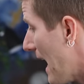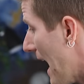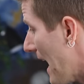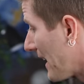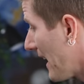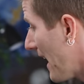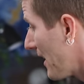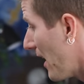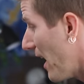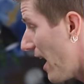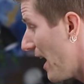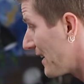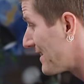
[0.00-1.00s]
and
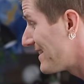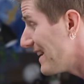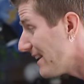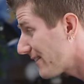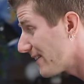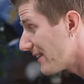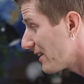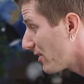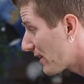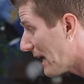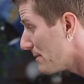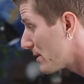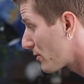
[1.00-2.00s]
get a decent little
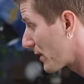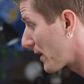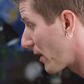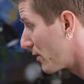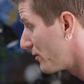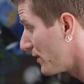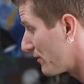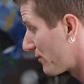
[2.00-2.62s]
gaming rig out of it